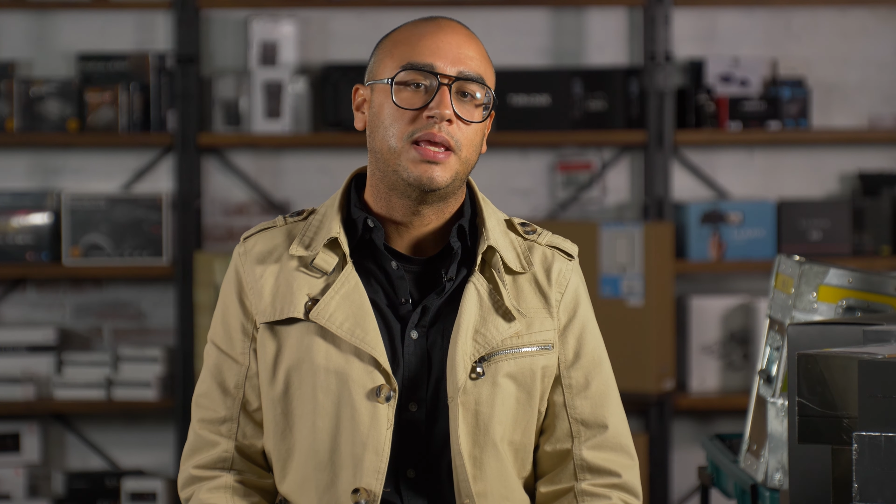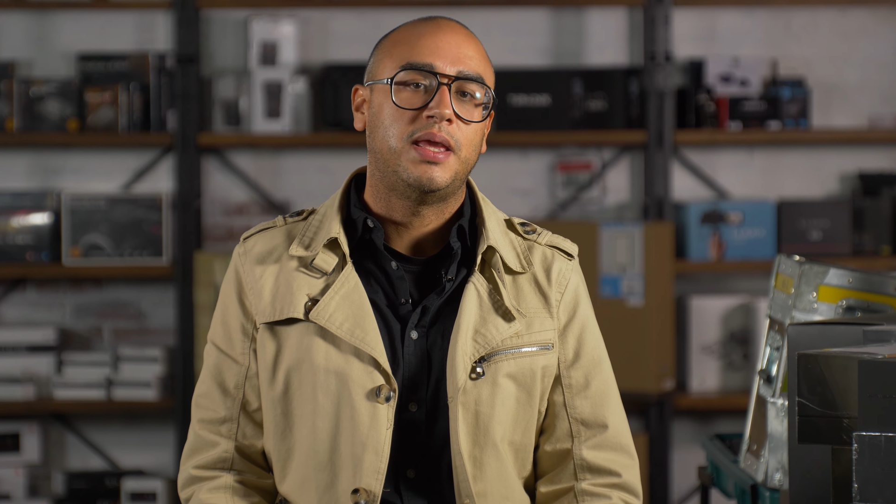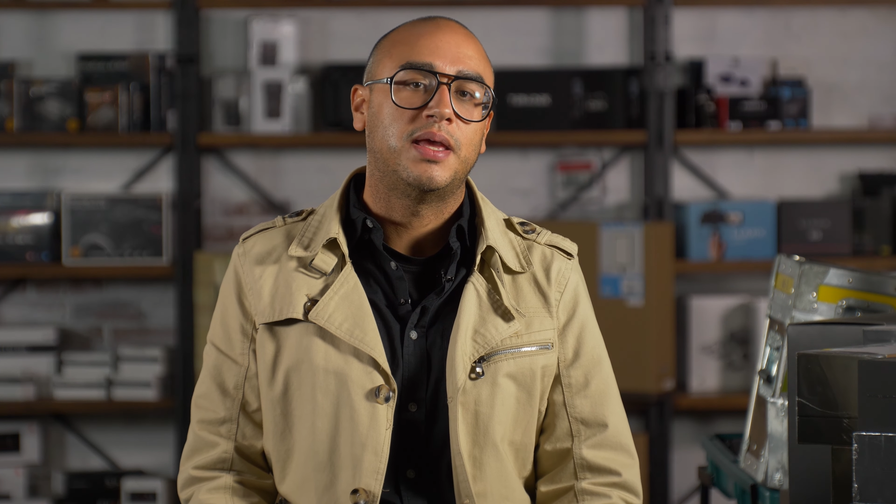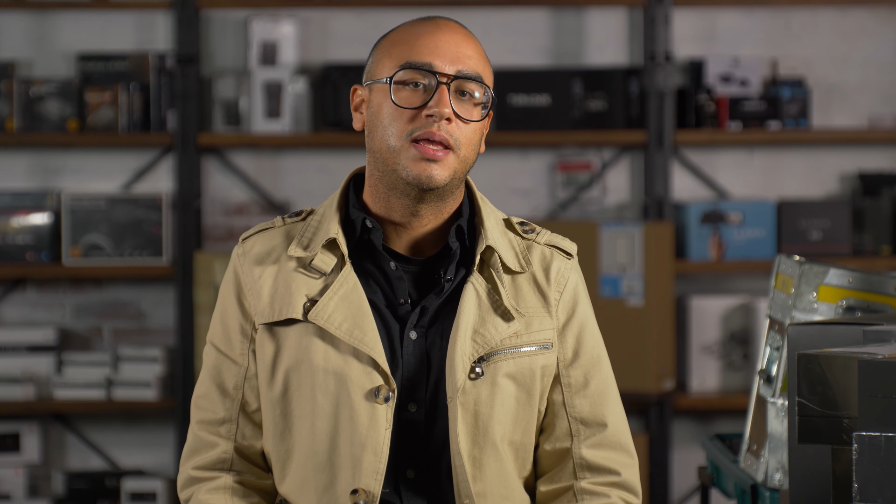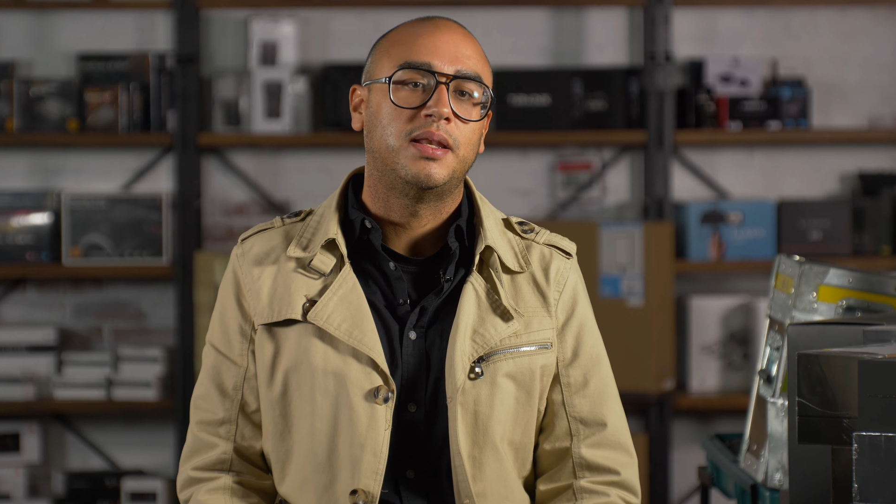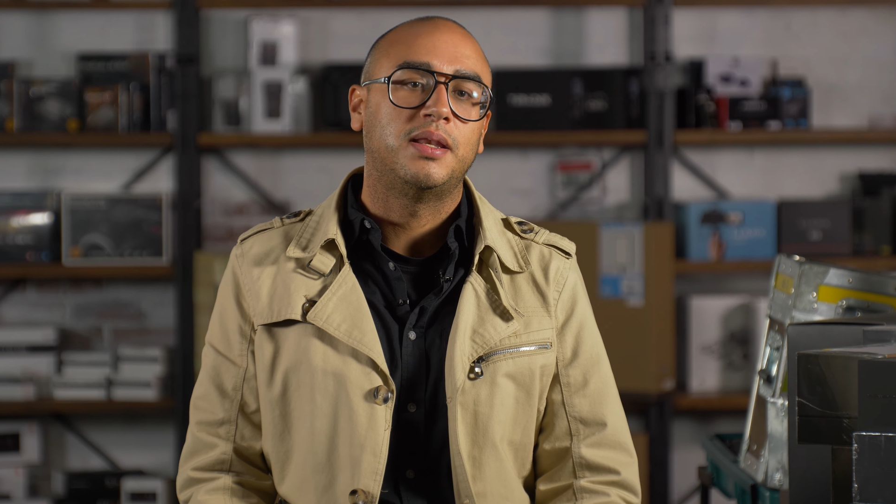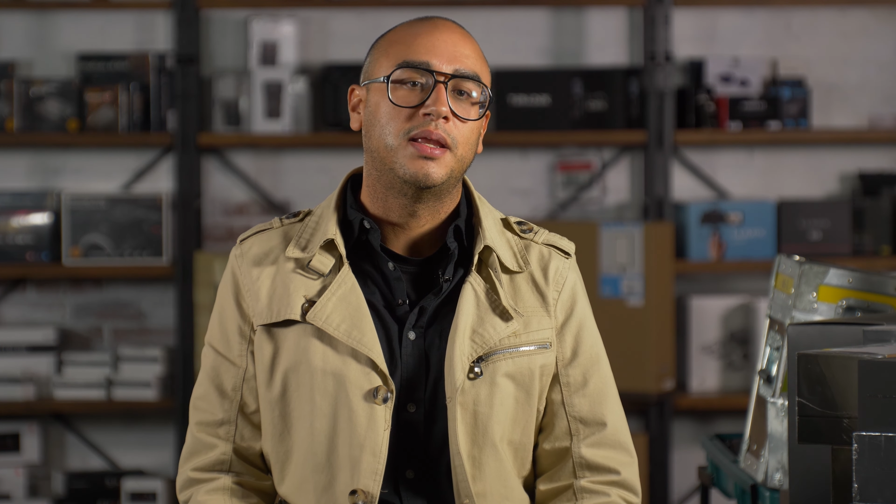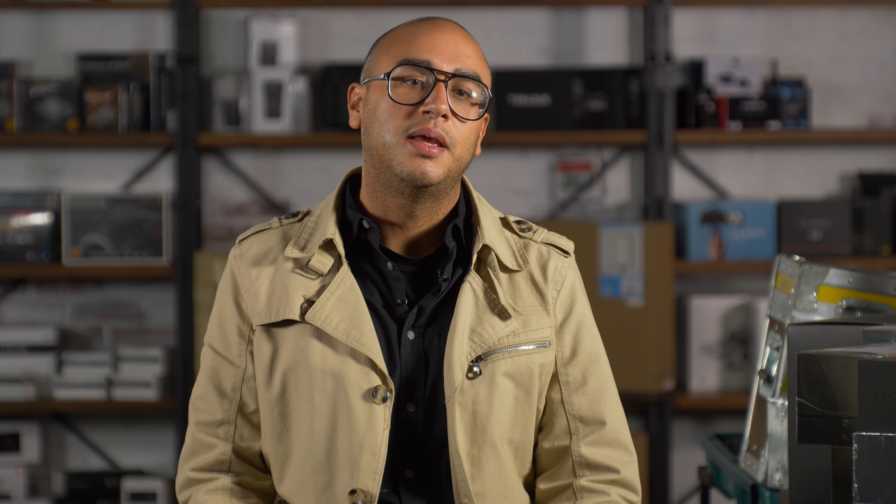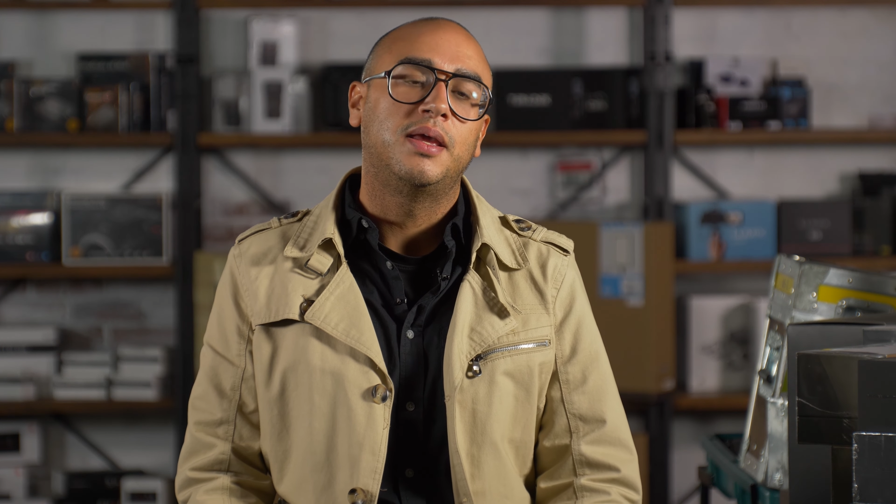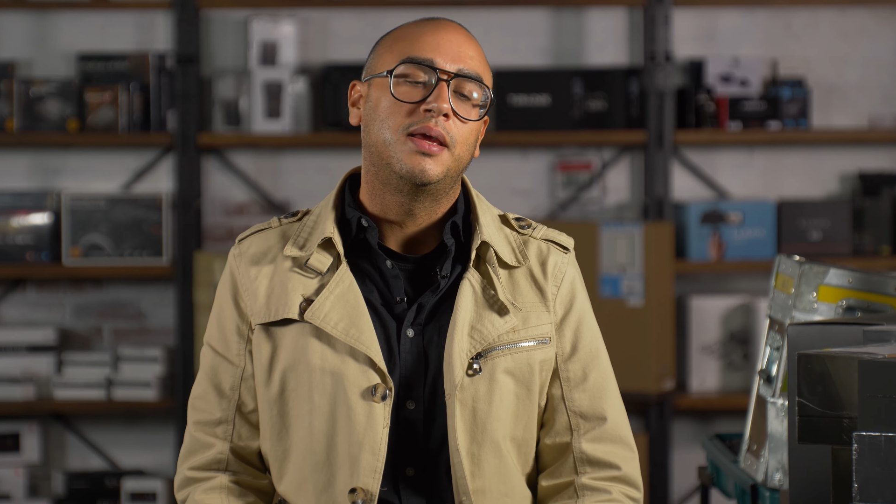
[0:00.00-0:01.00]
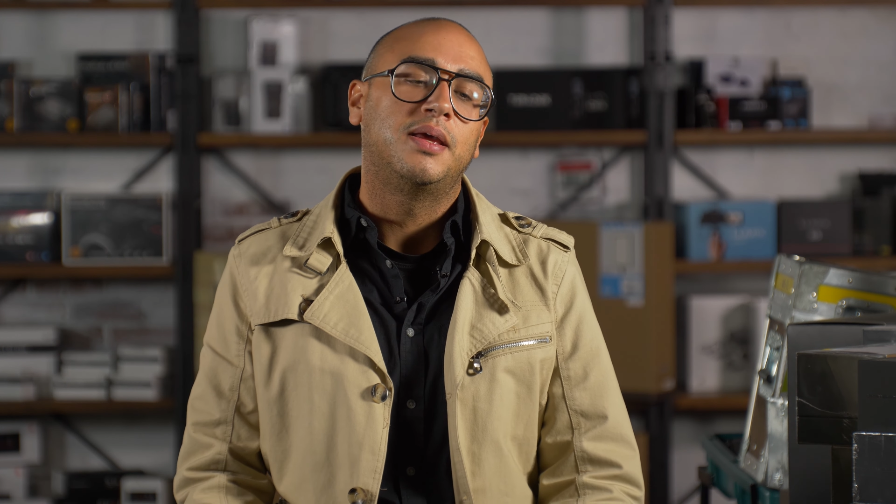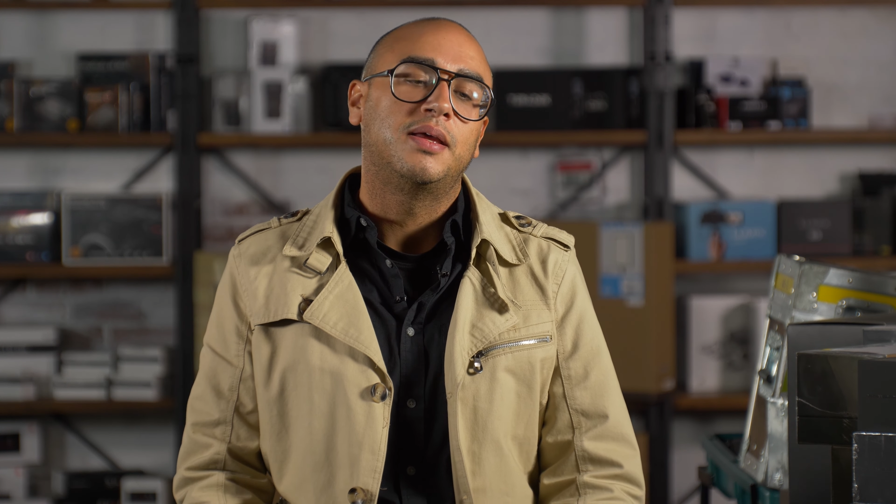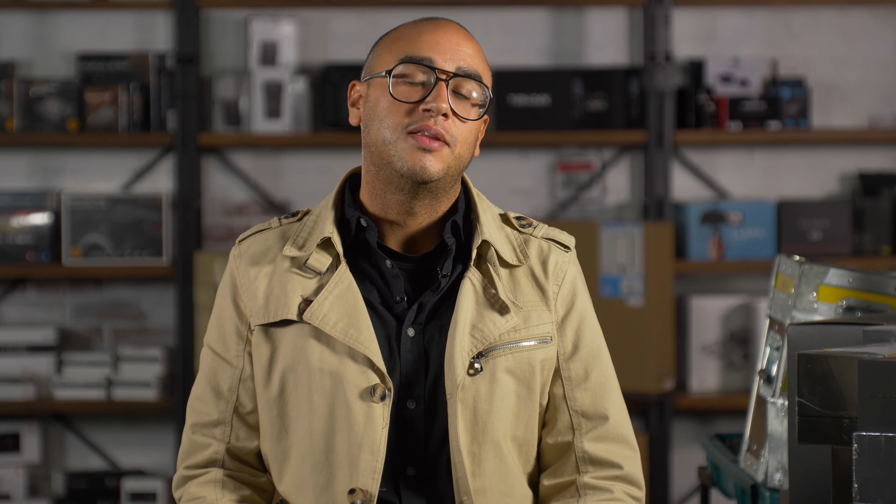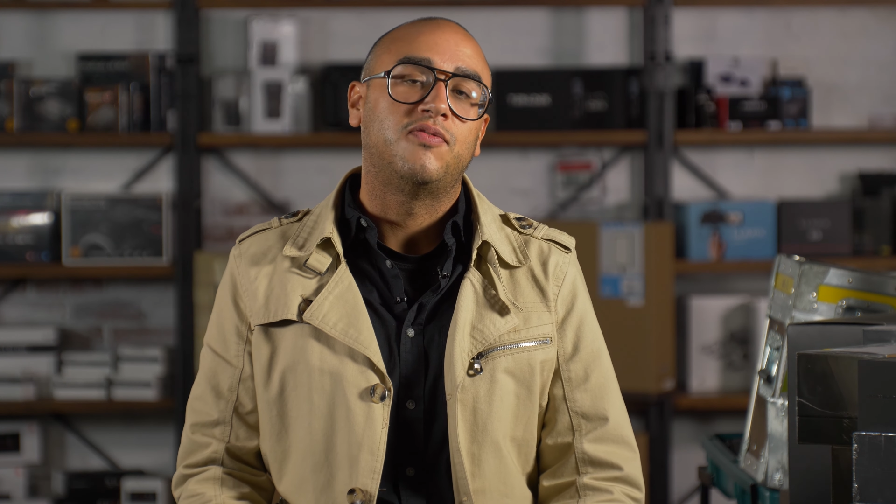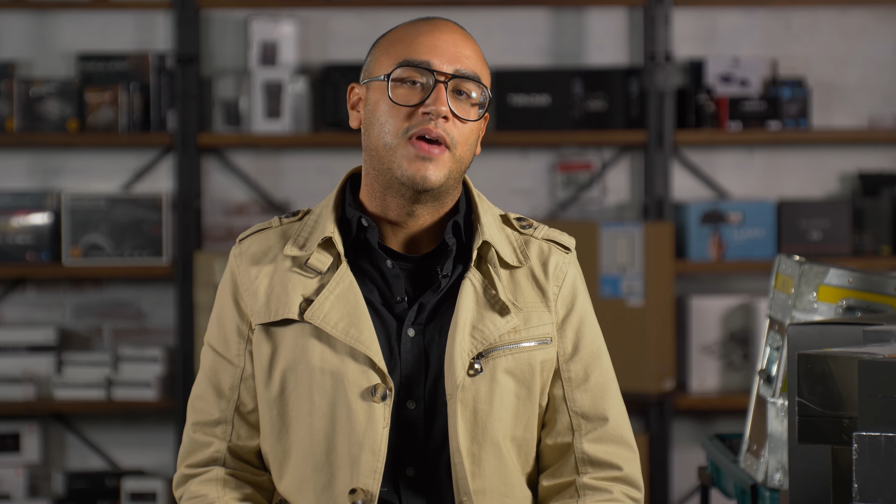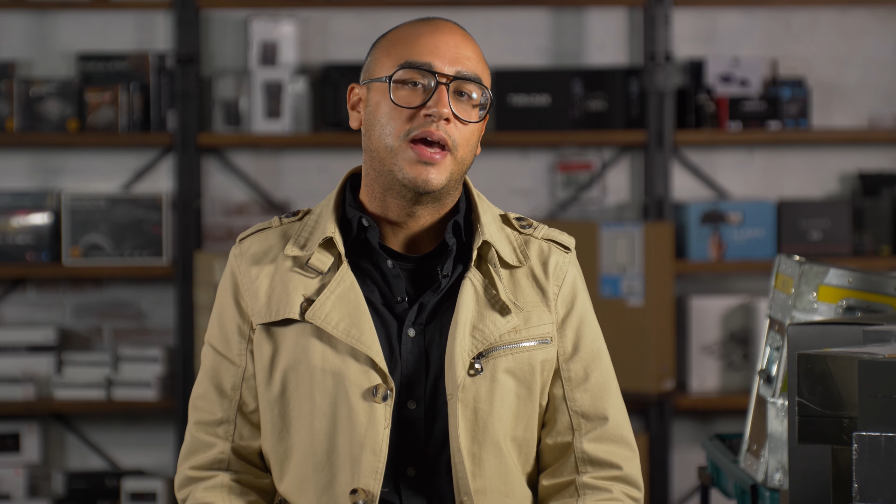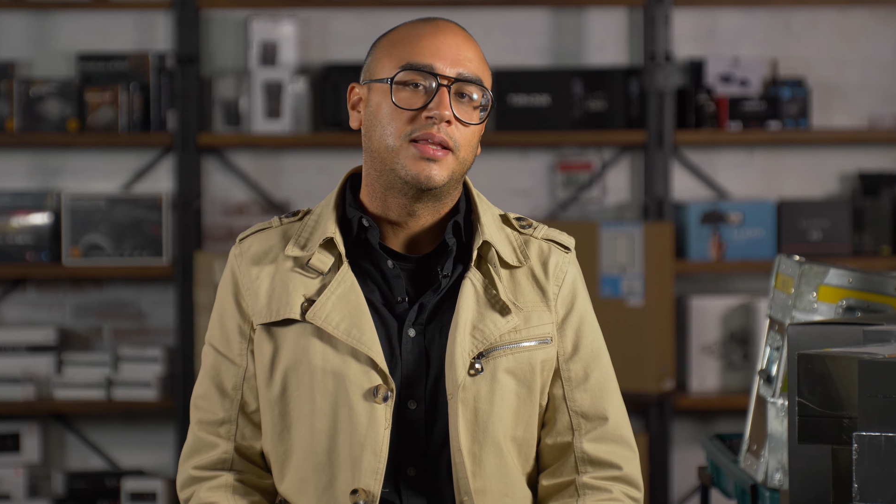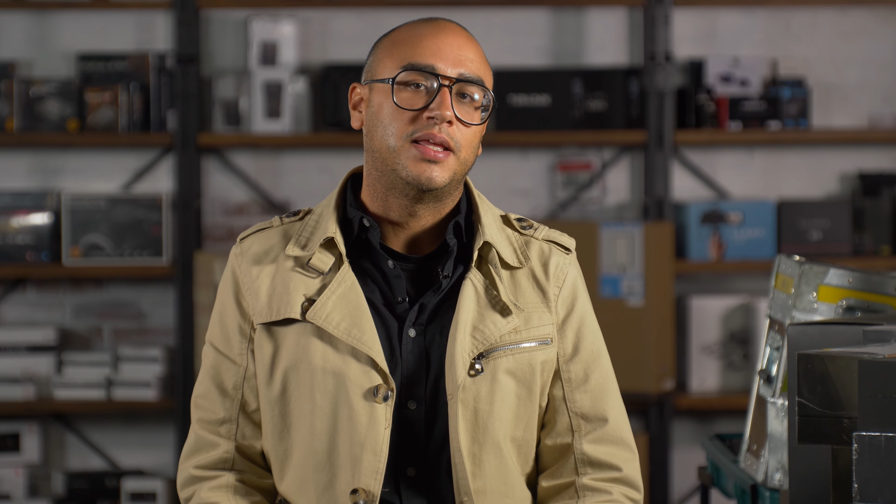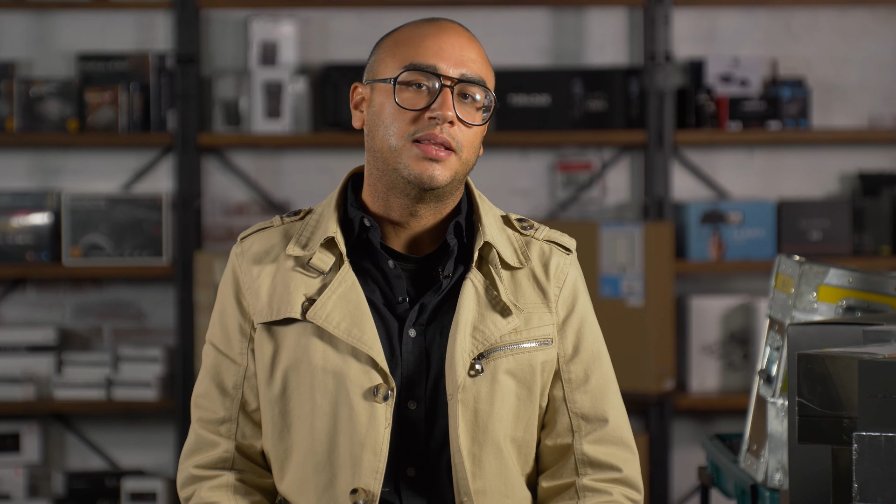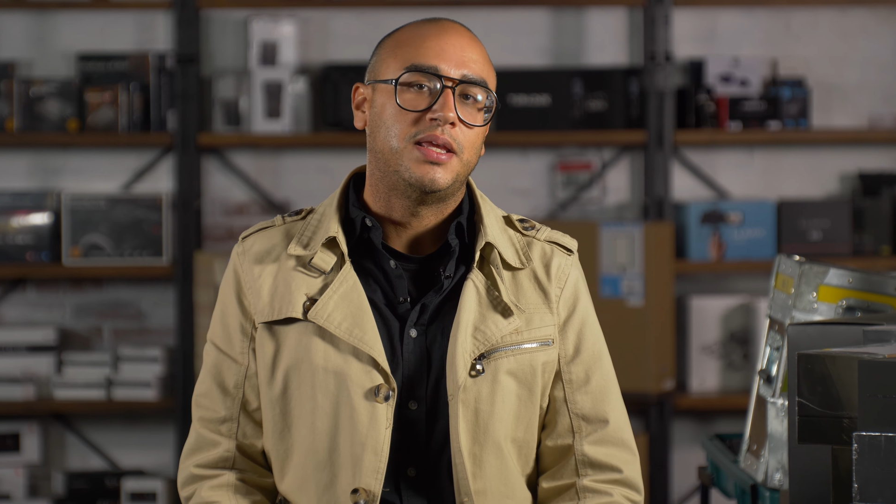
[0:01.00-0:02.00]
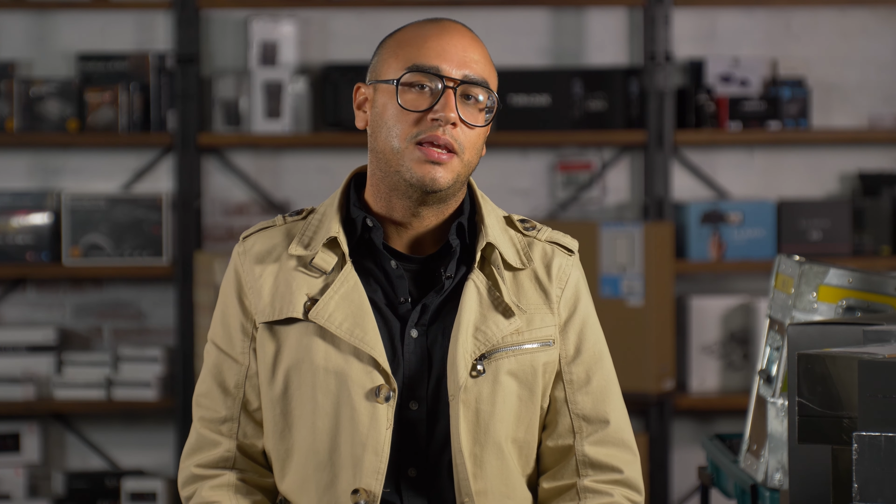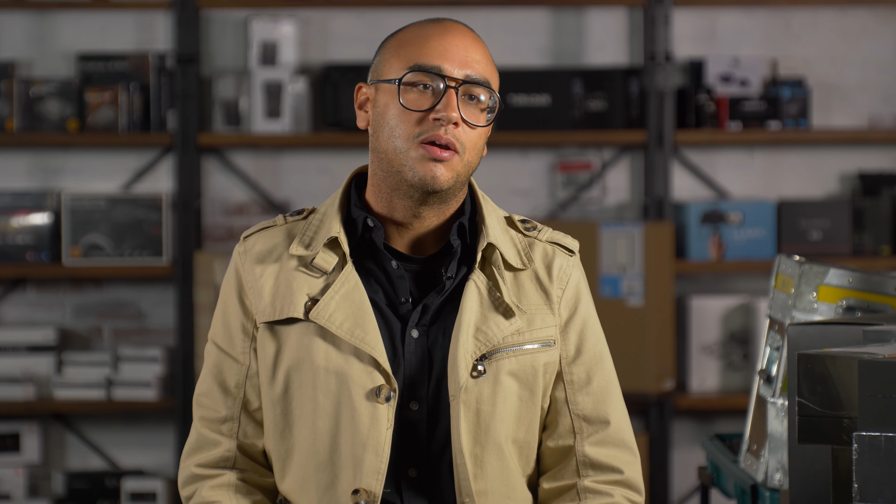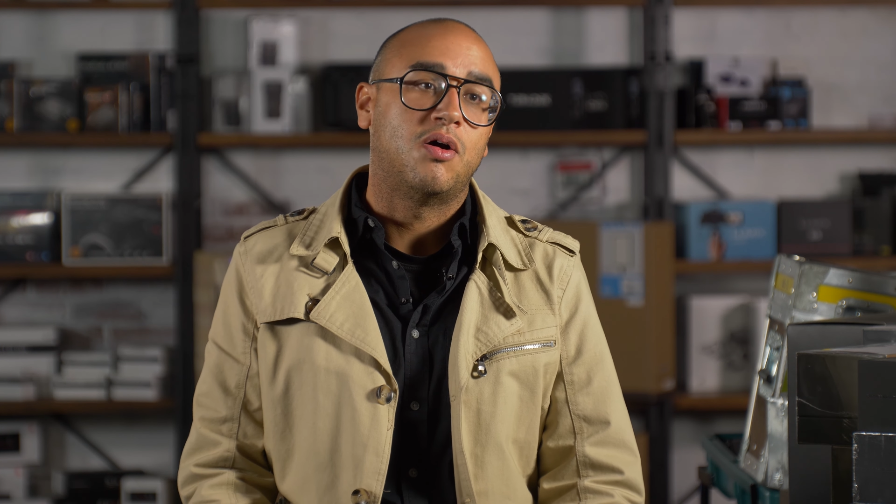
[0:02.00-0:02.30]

and the fact that the